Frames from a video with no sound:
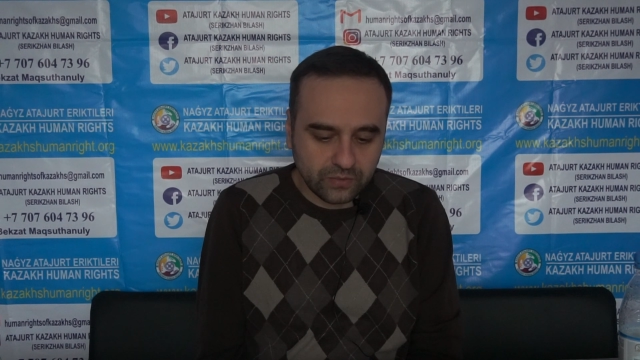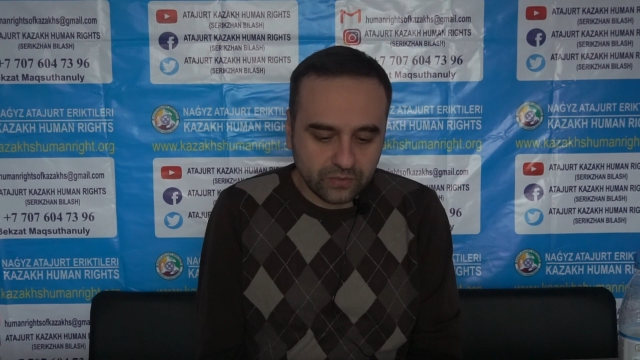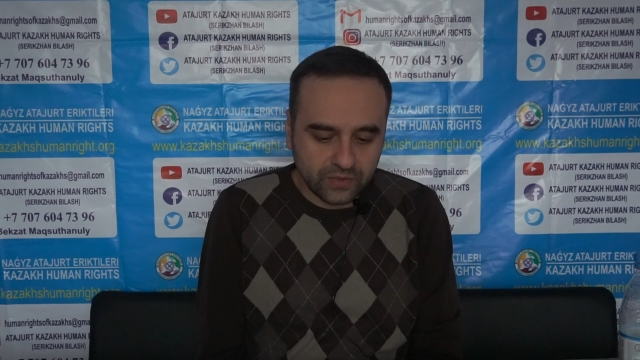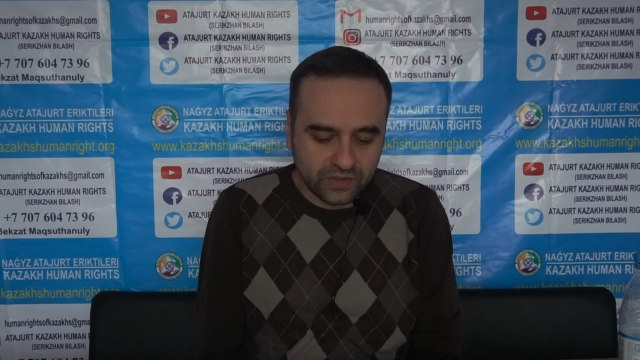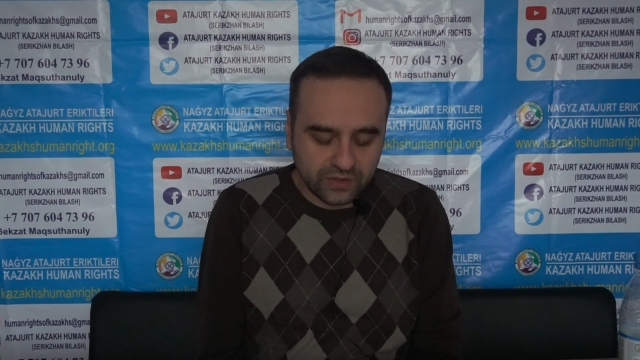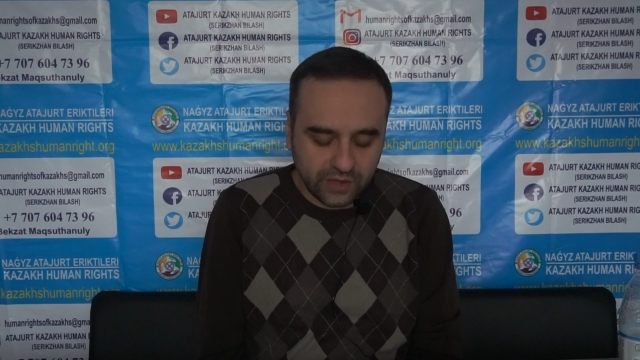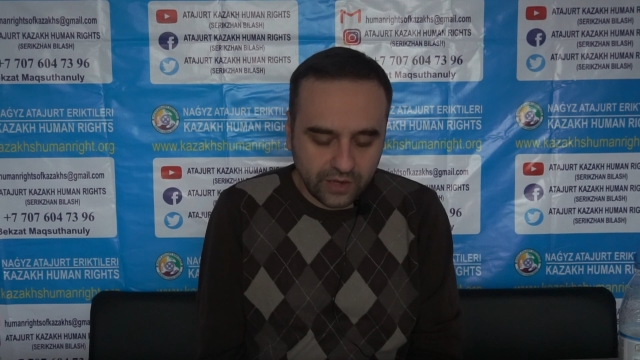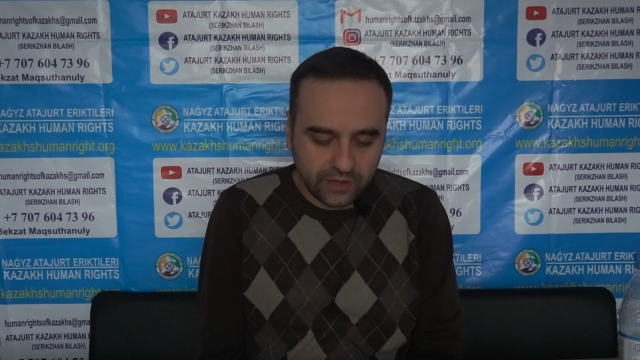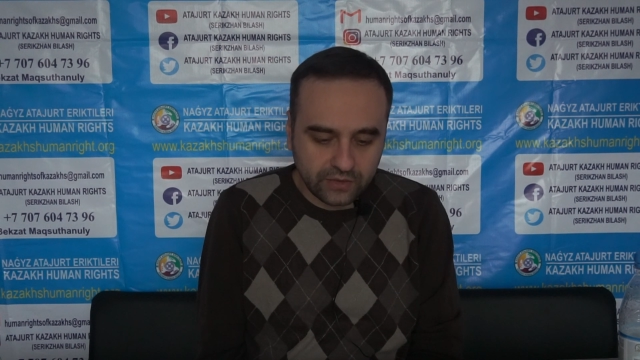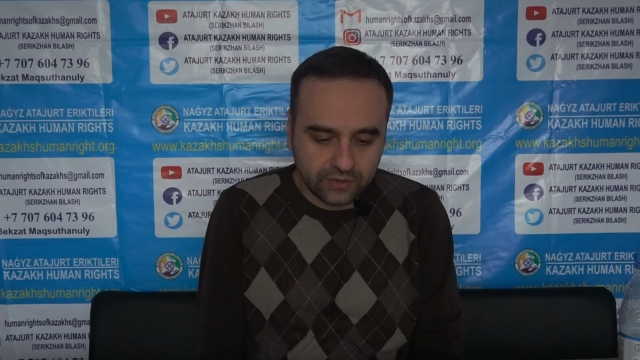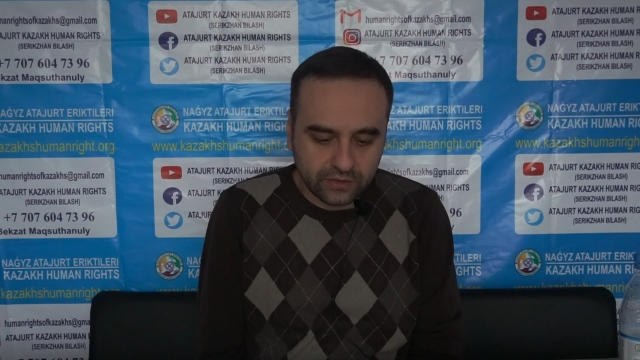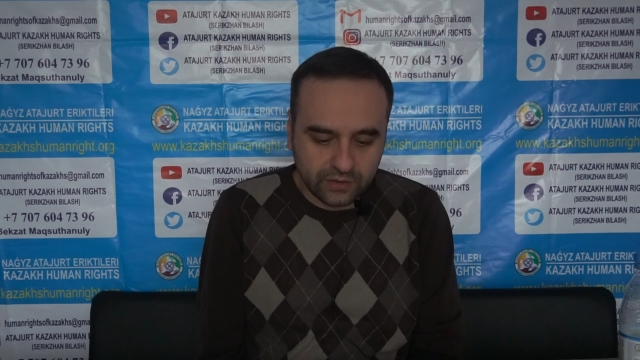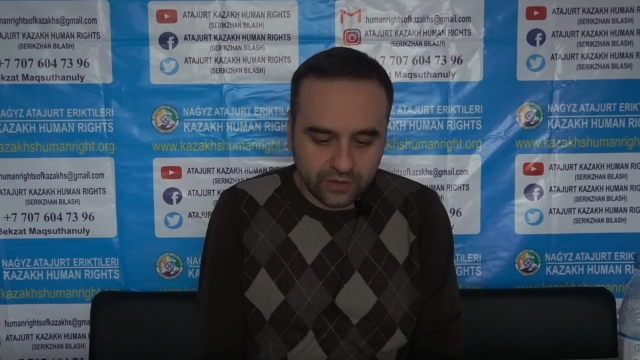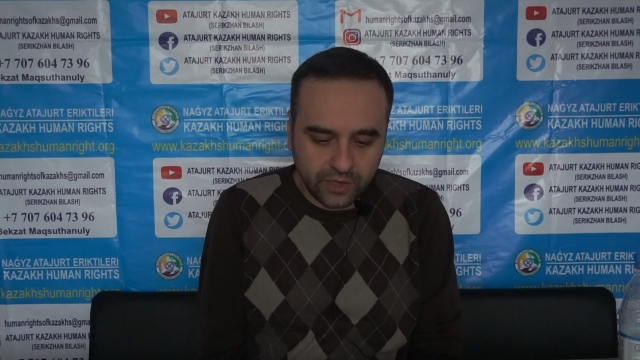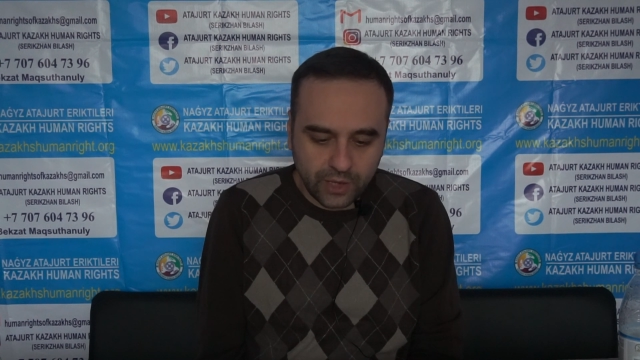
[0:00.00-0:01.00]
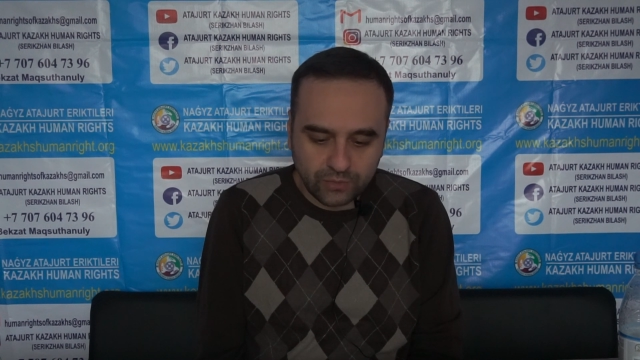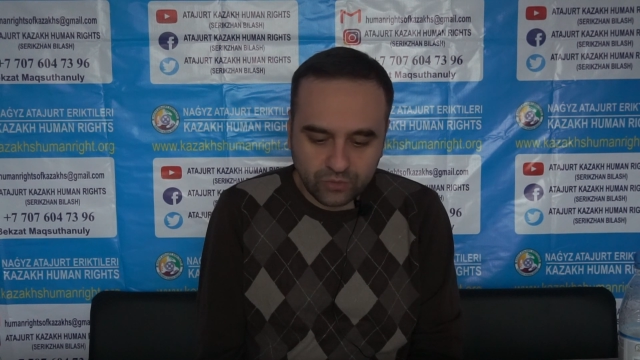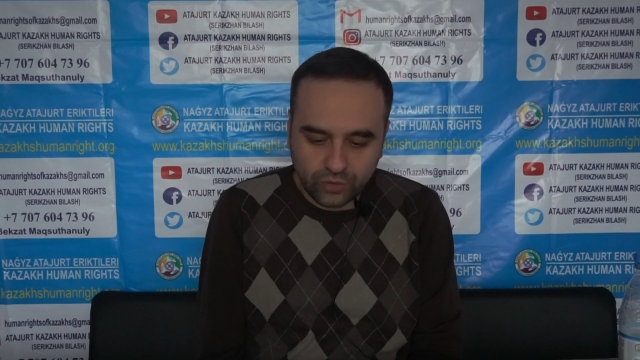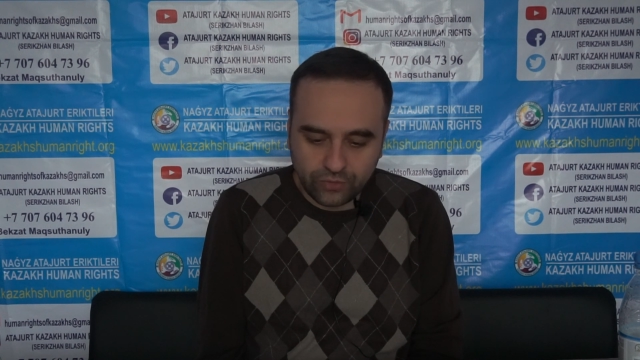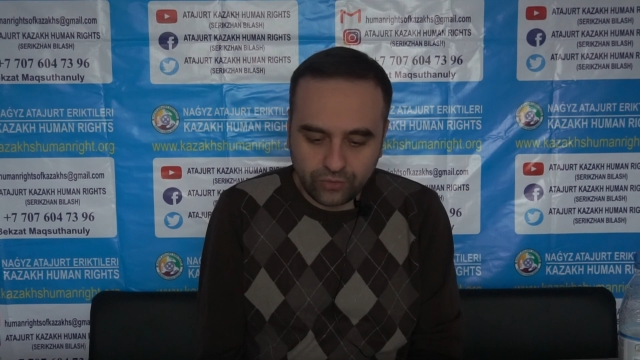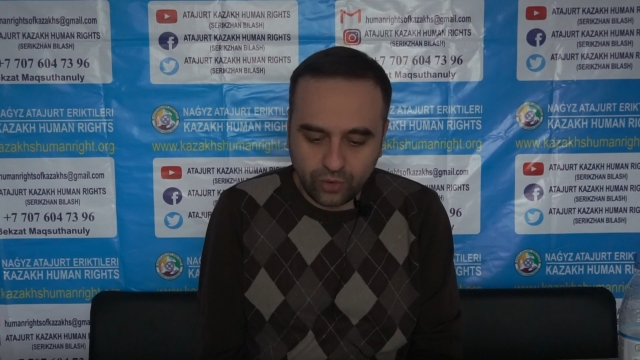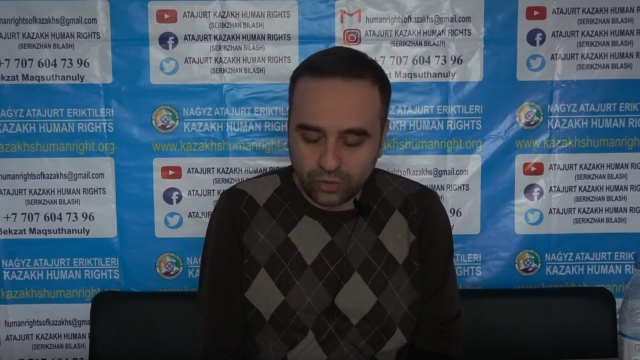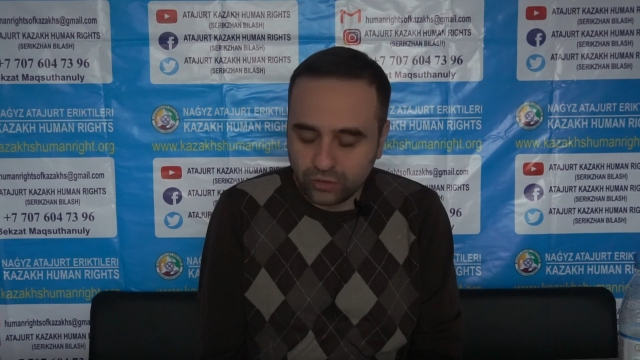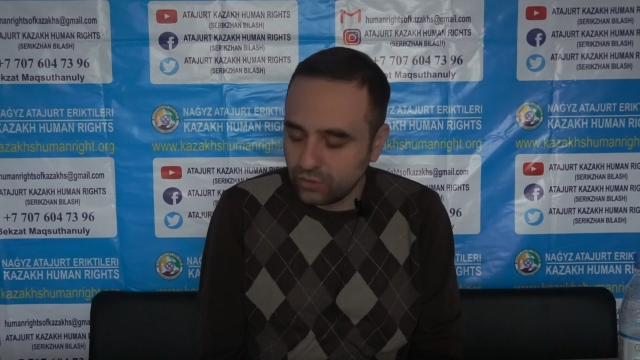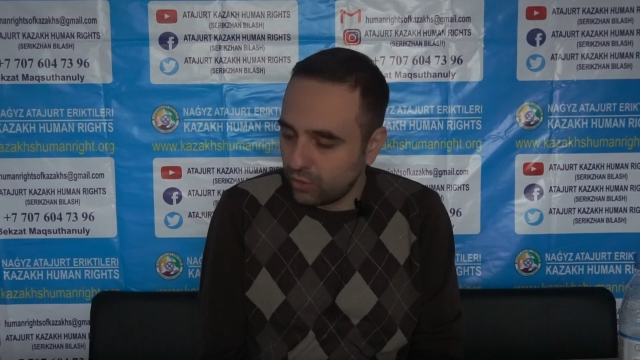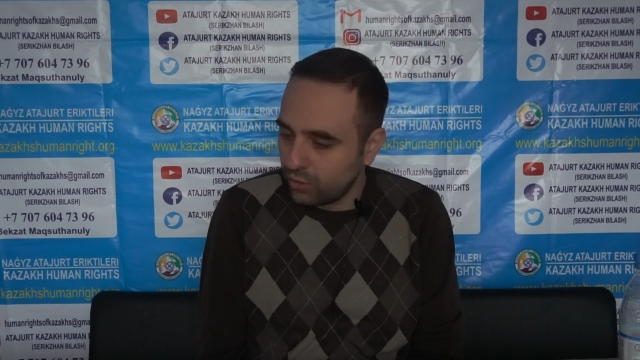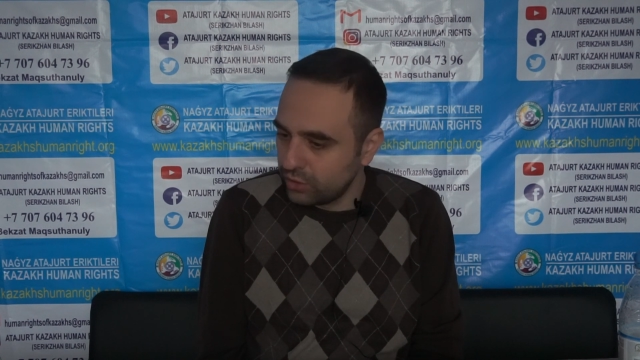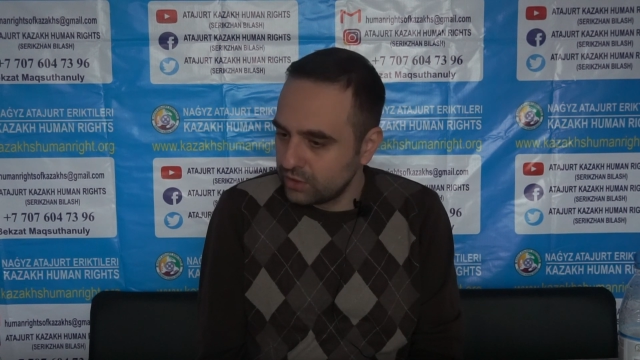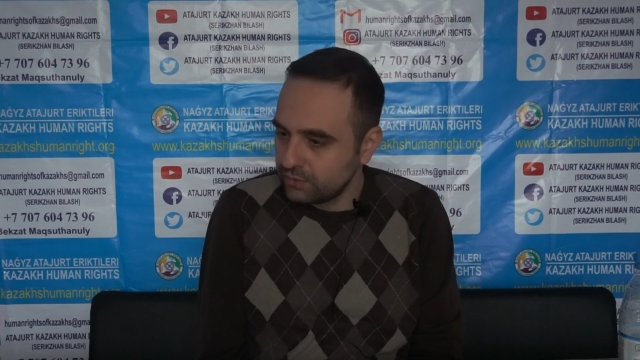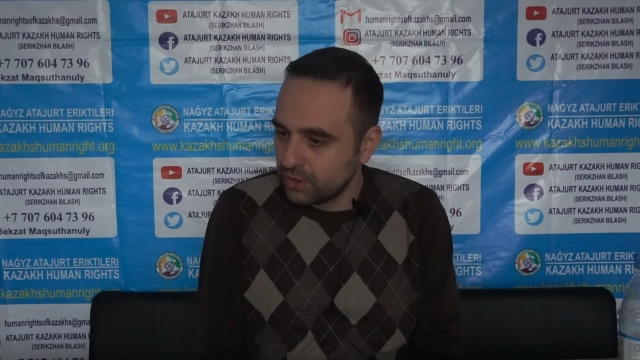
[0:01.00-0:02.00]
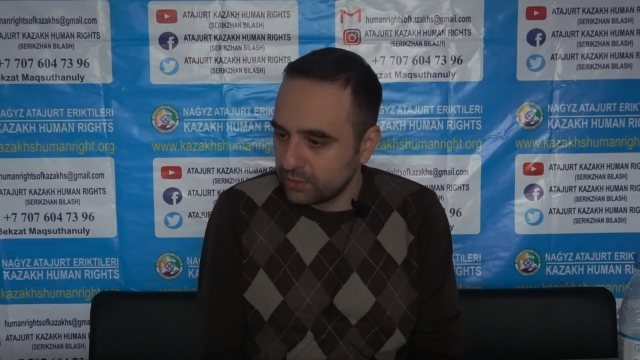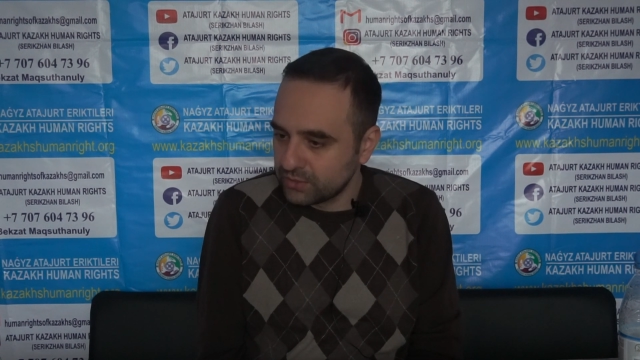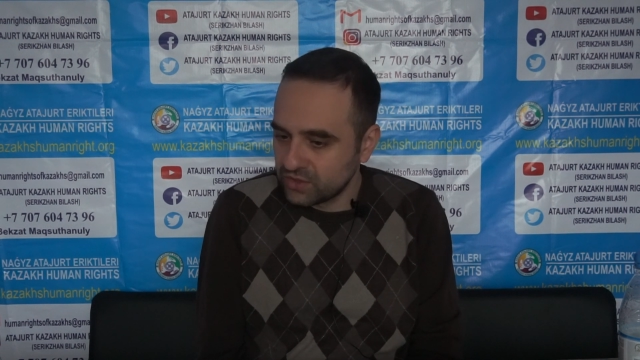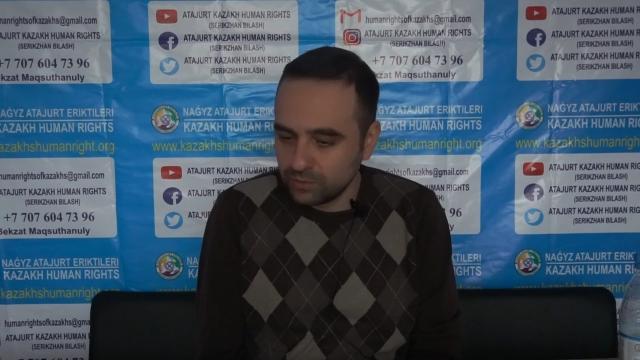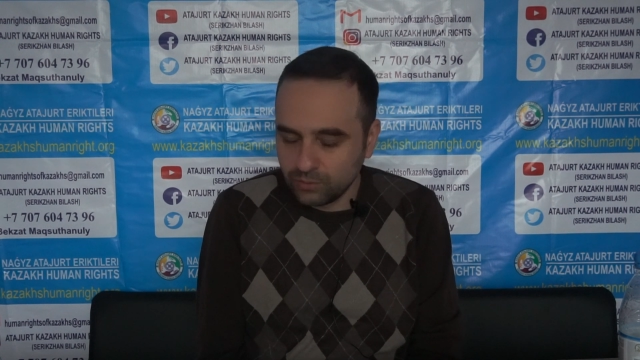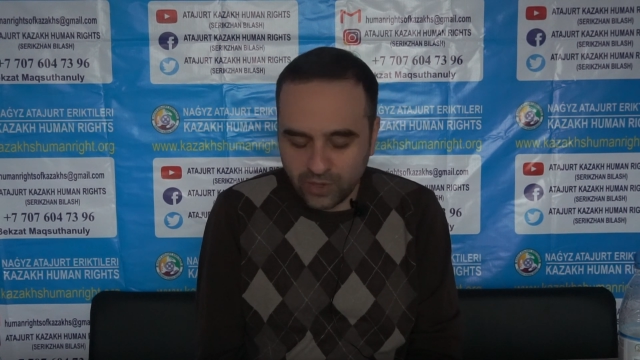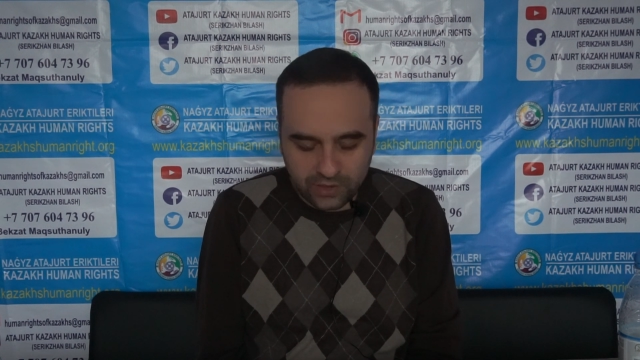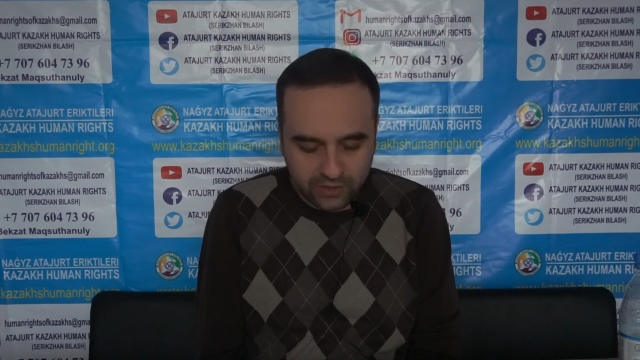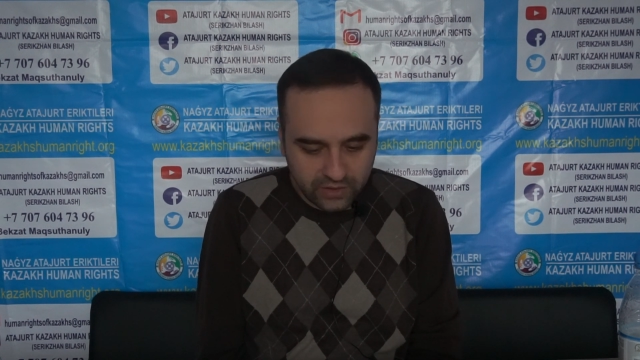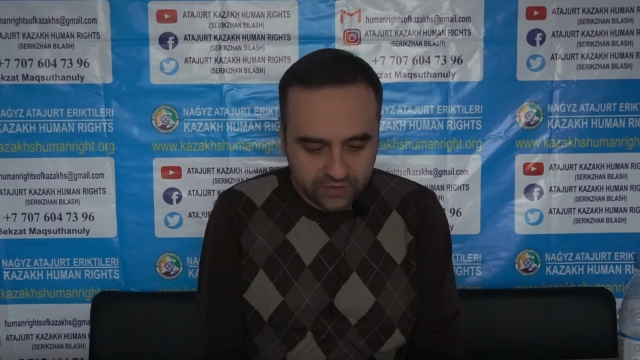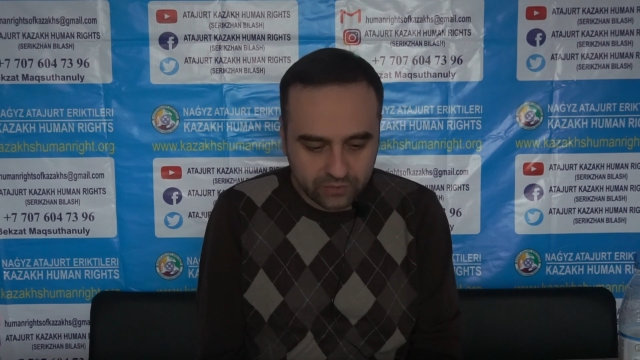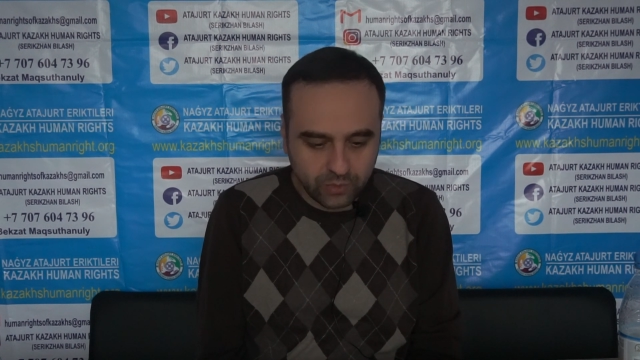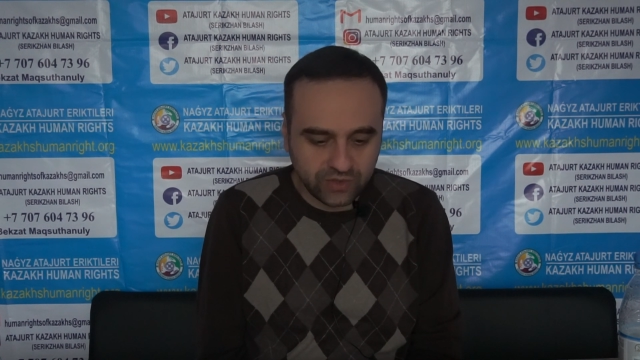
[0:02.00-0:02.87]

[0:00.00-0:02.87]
state the names of all imams in my list,